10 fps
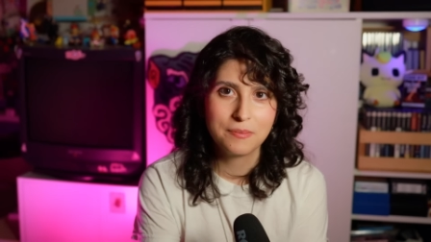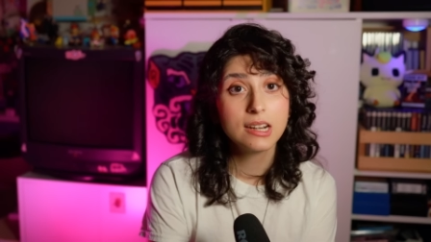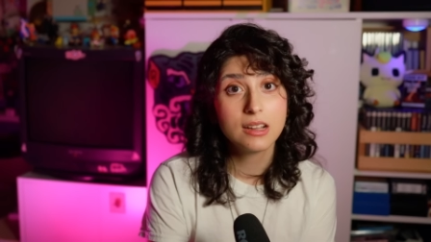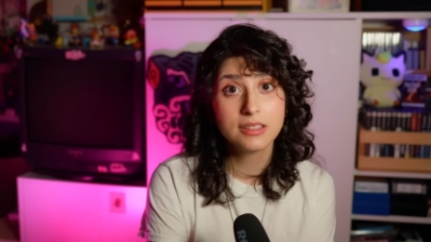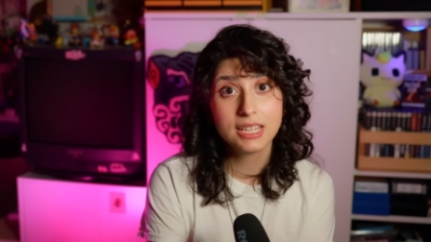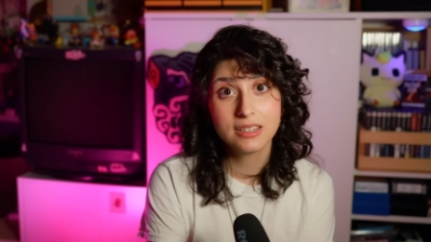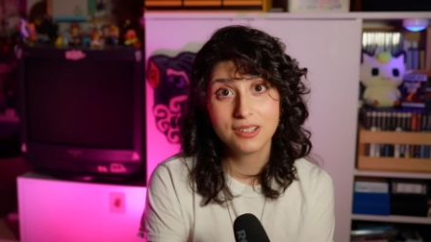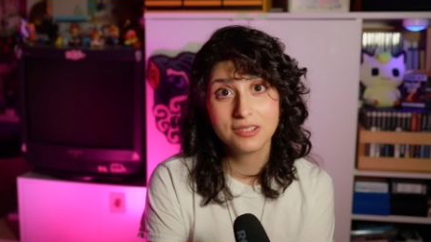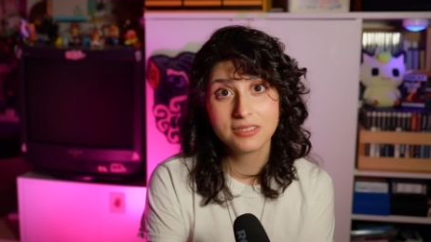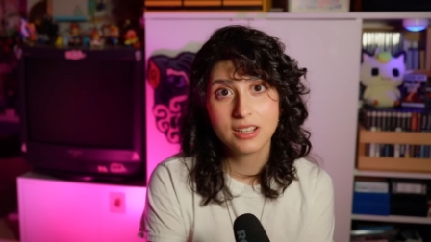And on that
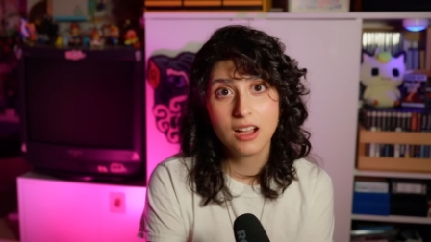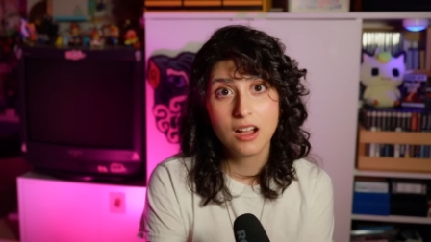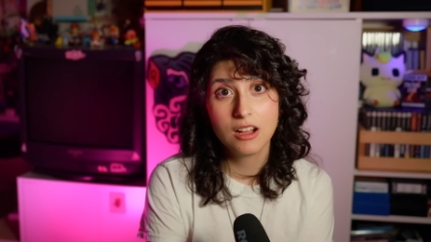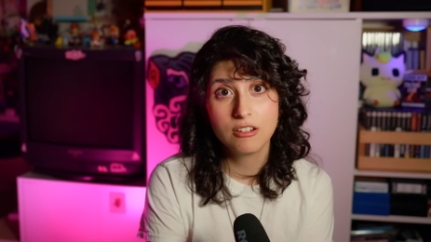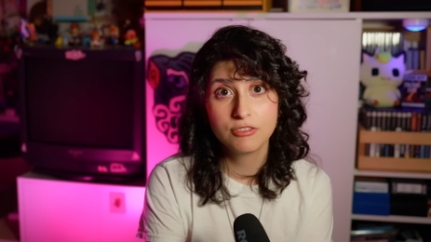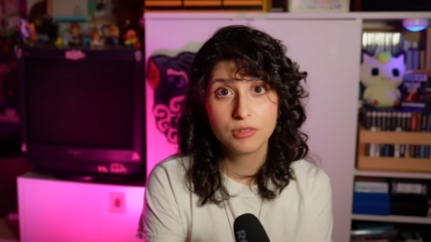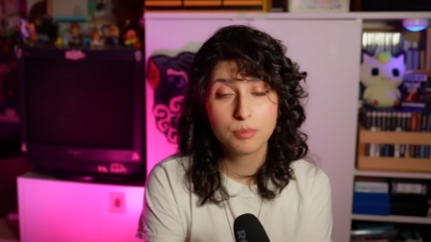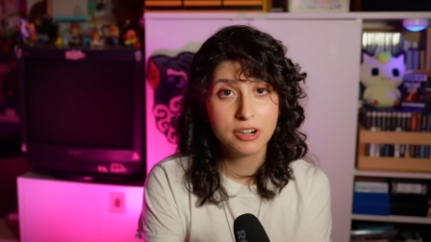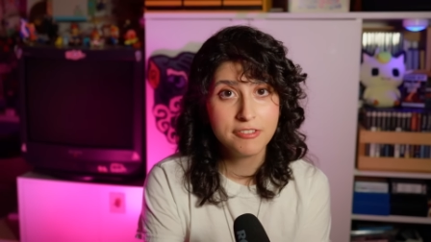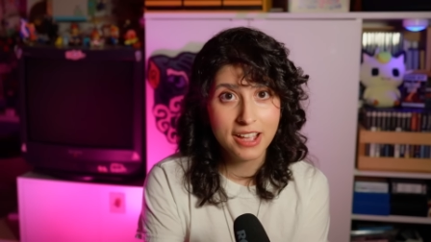note
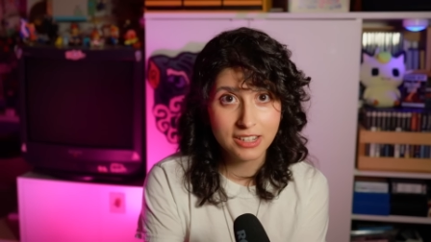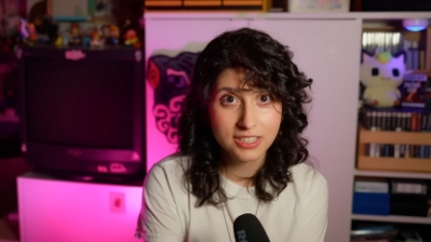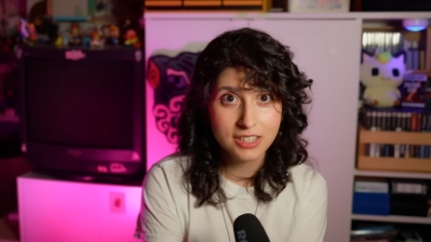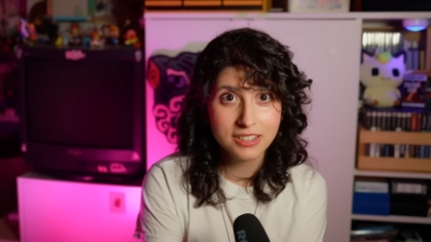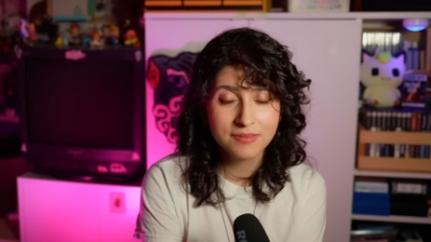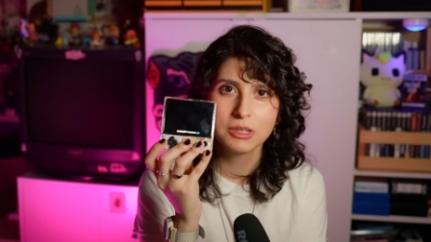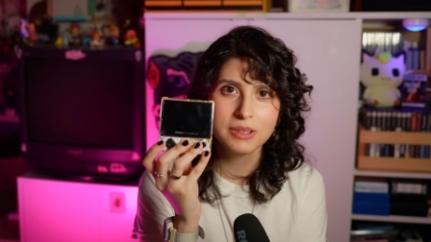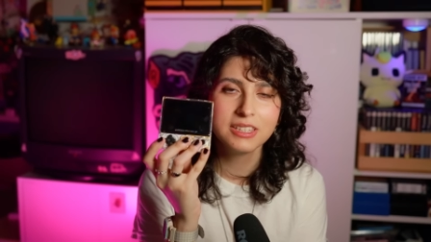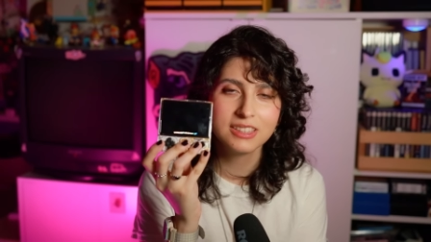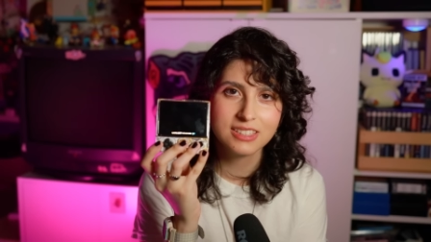of perfection, where do
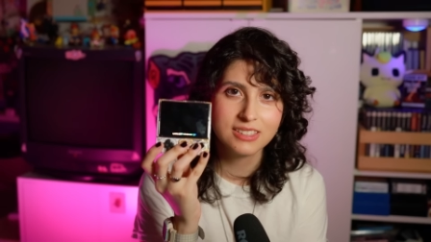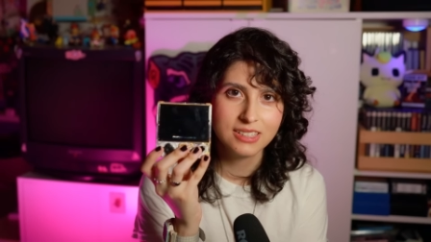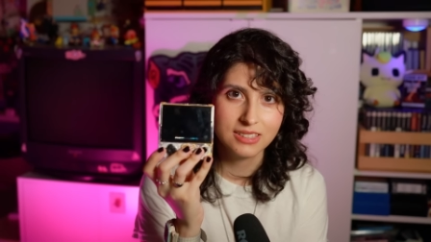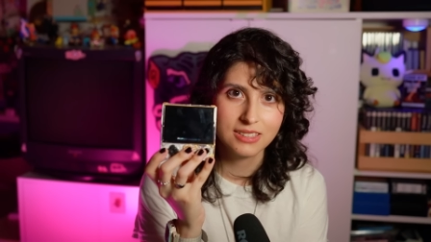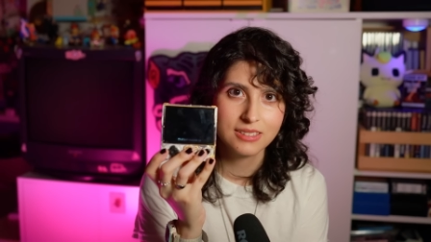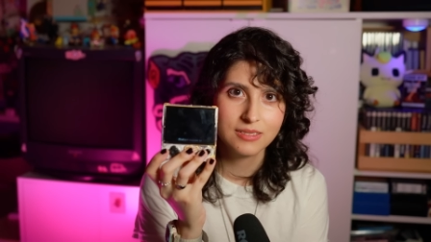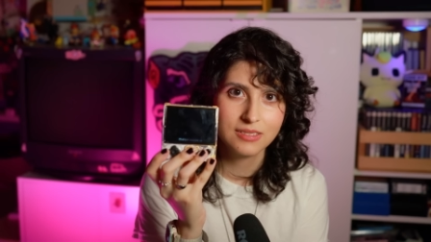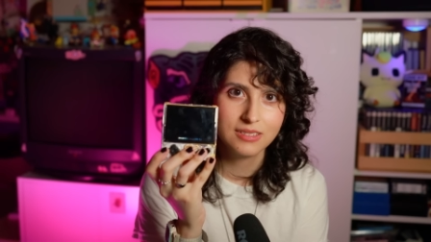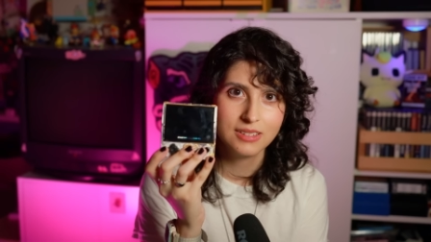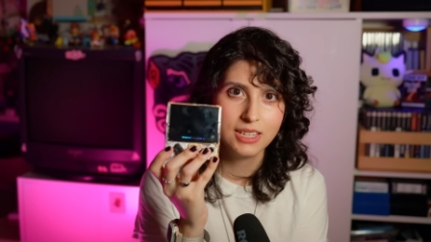I think this sits
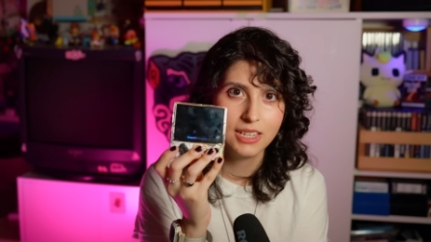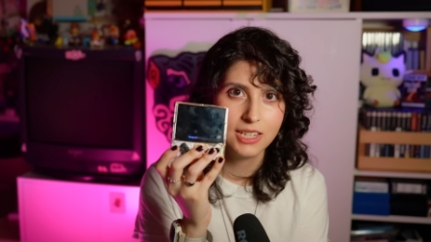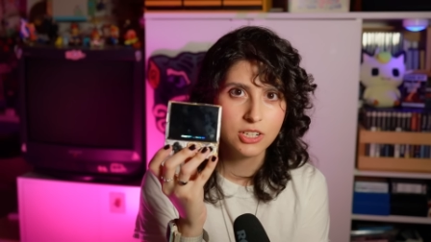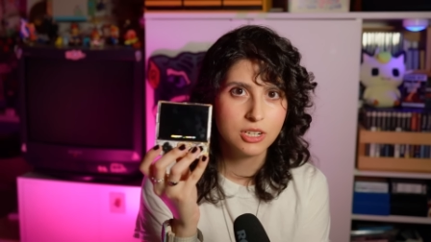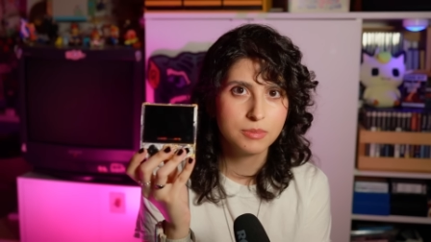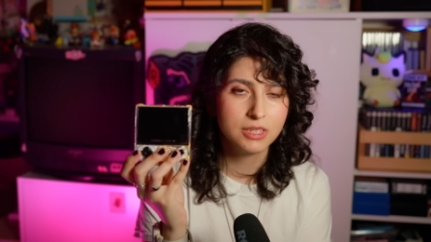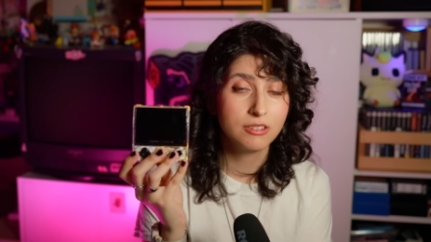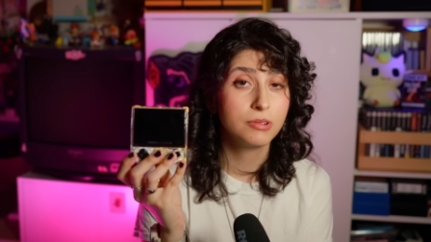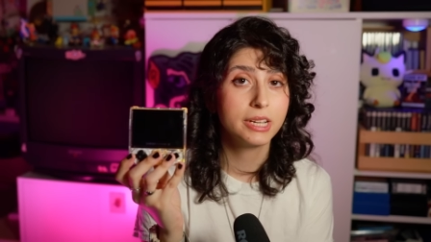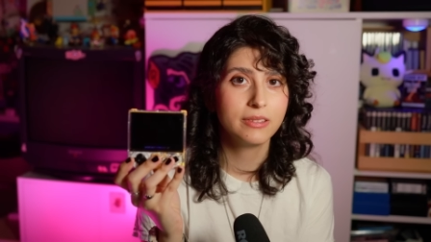in terms
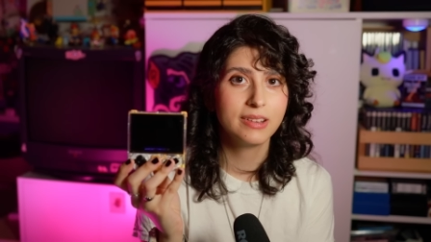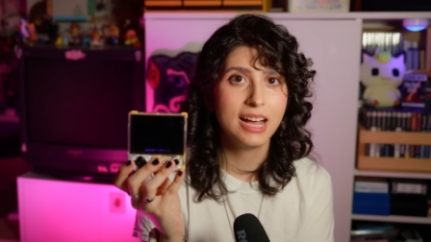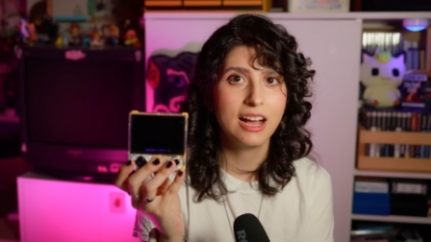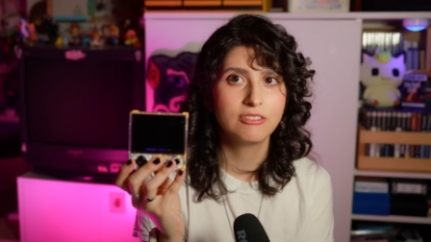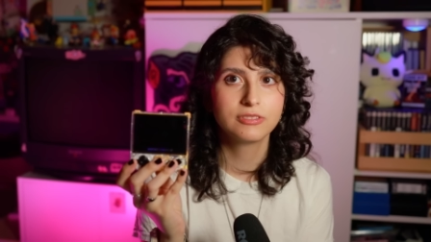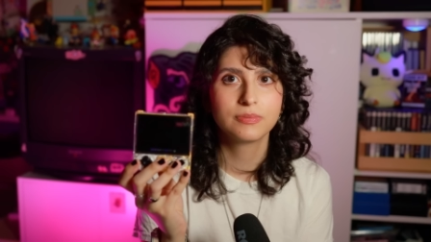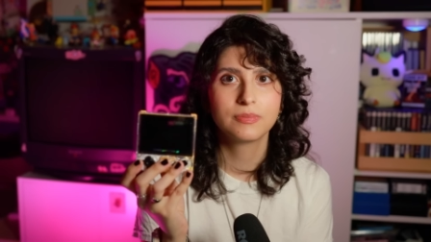of what you have?